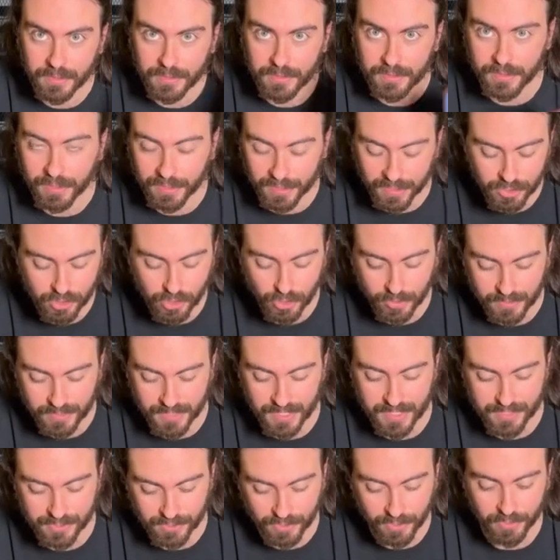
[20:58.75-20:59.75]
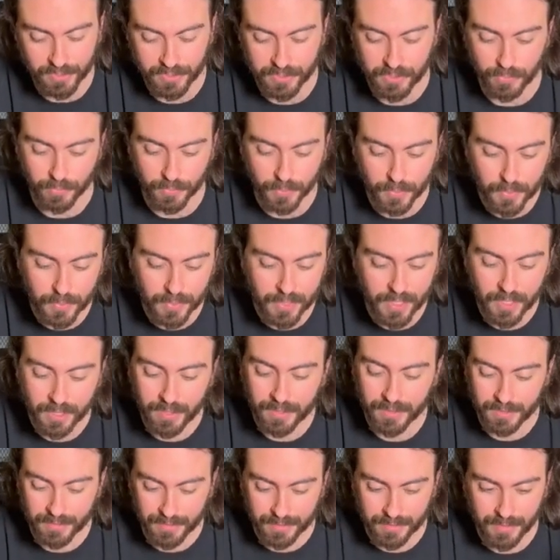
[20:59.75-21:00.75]
The nation has gone into ruin,
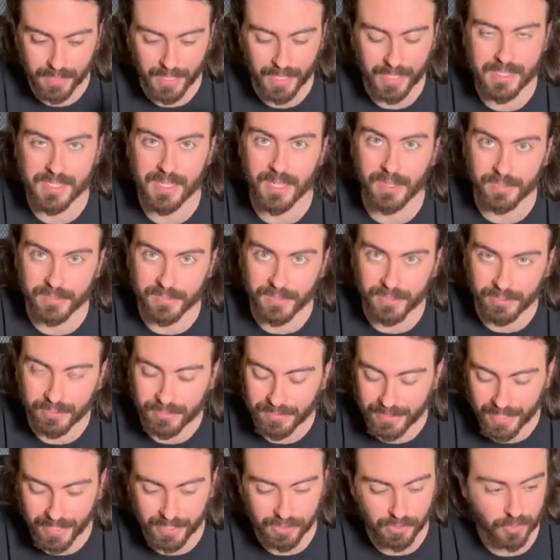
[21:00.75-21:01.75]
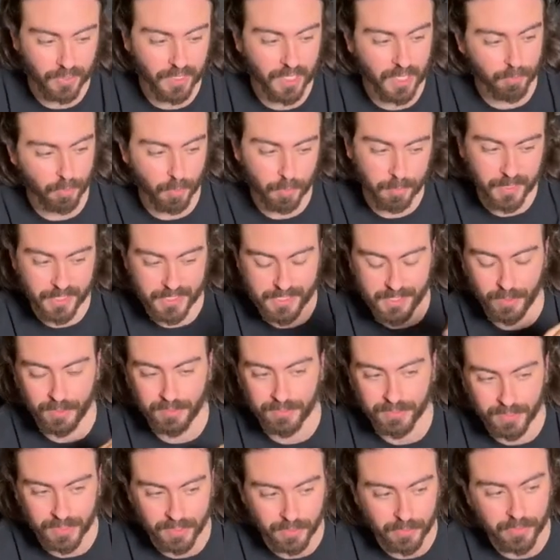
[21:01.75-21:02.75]
it's out of there, and you cannot replace it with
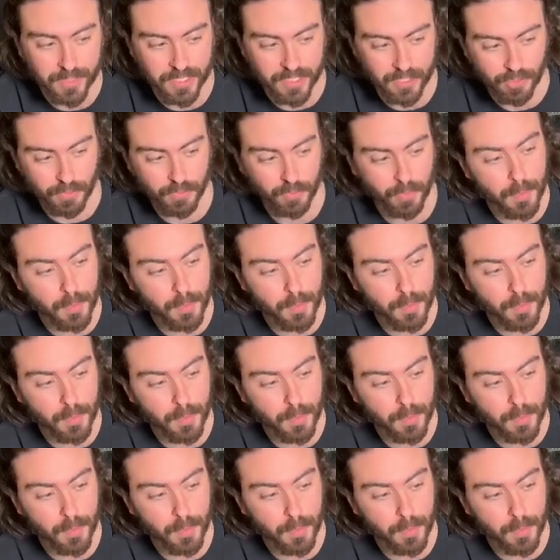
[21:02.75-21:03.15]
another nation.